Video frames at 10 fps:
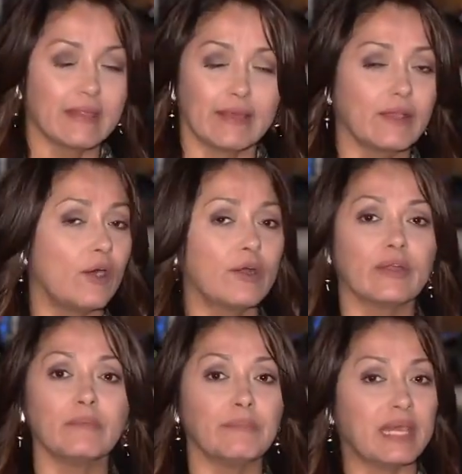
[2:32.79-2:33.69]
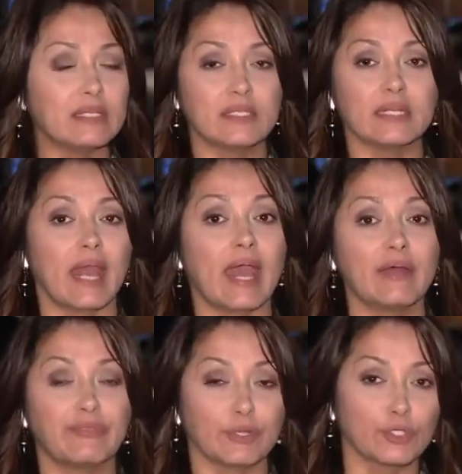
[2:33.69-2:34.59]
They are amazing
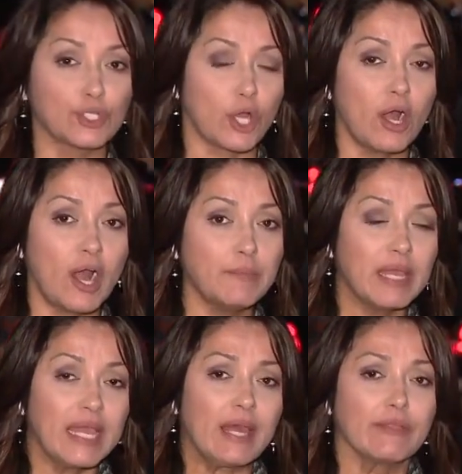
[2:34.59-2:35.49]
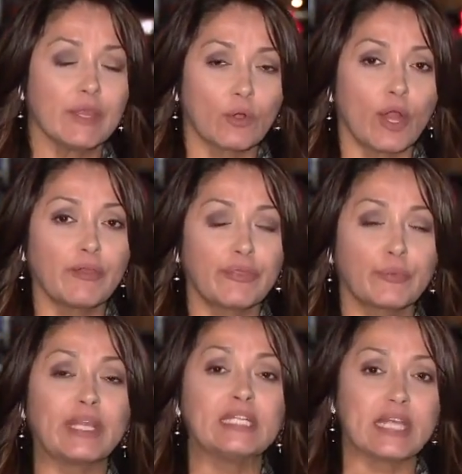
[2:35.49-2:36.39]
at their job. There are
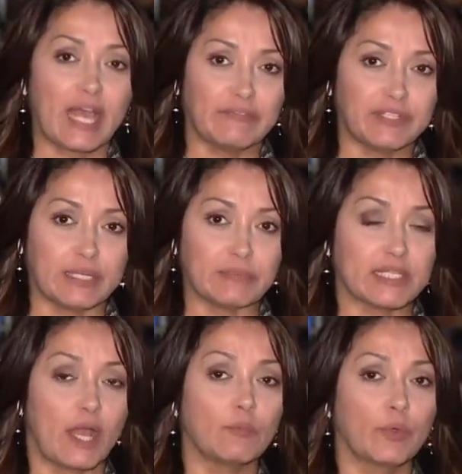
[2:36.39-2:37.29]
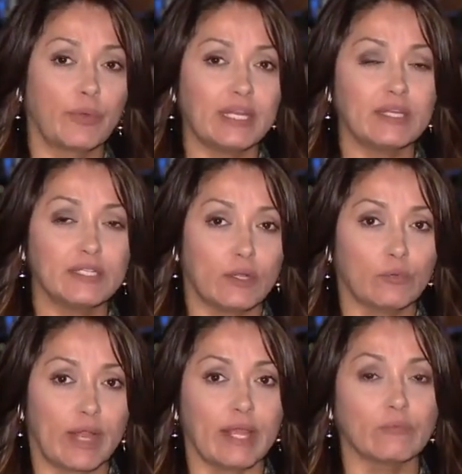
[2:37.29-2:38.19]
3 dive teams. Now, Marina Del
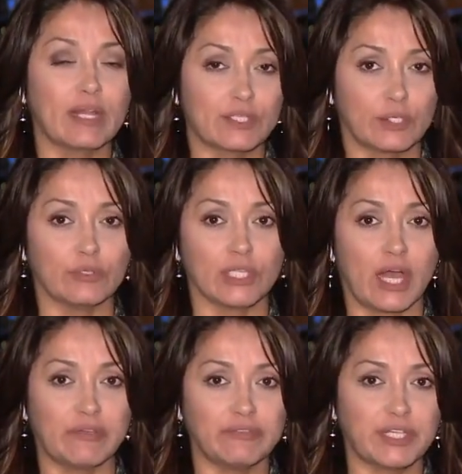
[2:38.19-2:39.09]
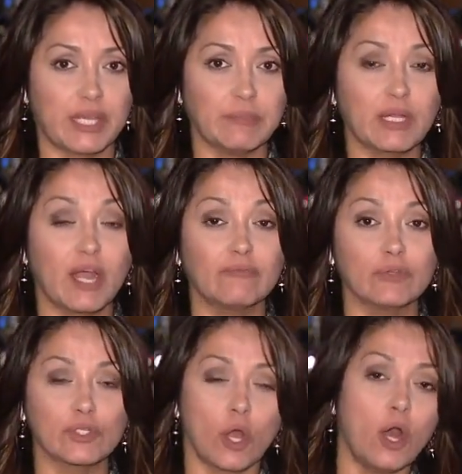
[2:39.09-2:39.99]
Rey Rescue Dive Team
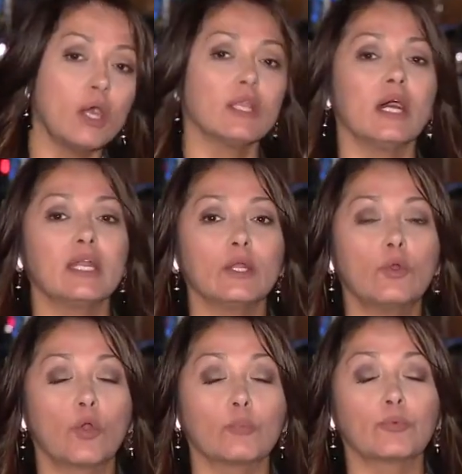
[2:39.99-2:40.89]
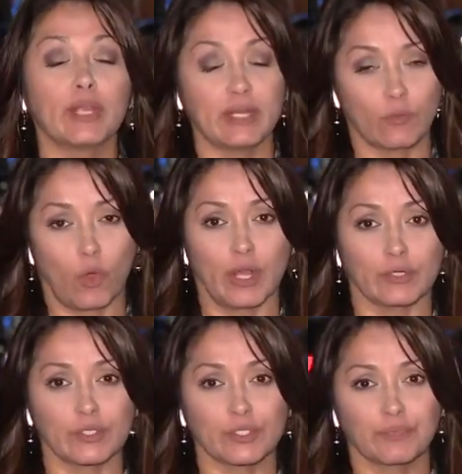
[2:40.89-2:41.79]
covers all unincorporated
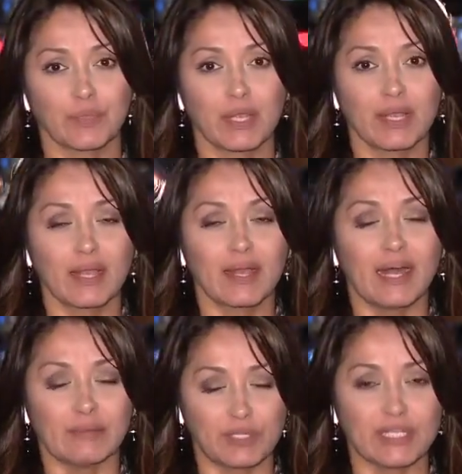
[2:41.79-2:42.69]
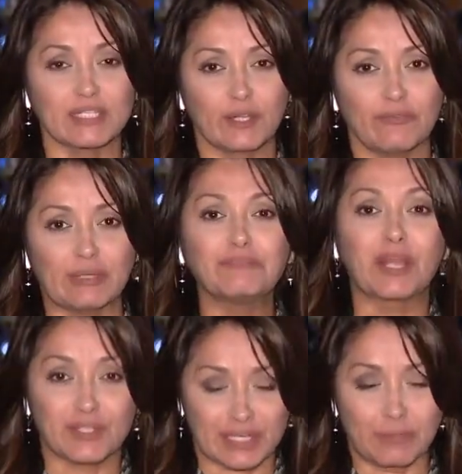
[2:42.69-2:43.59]
waters. I'm Gina Silva.
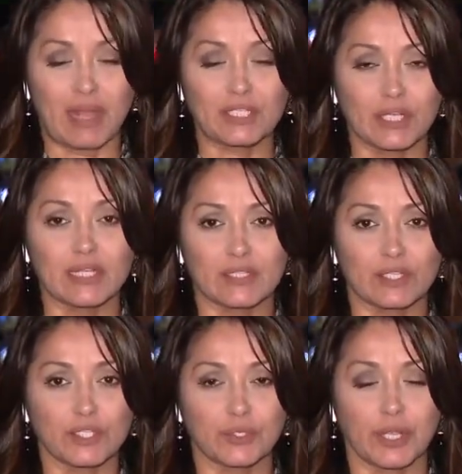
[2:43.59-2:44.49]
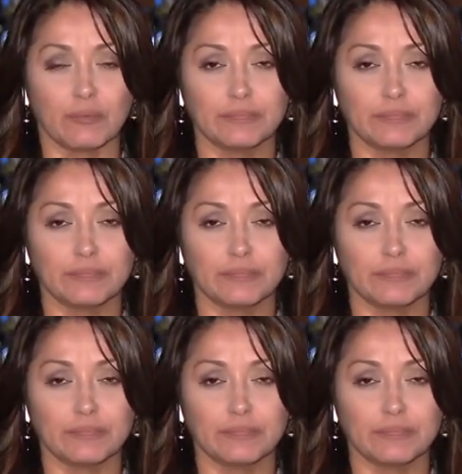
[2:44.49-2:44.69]
I'll send it back to you guys in the studio.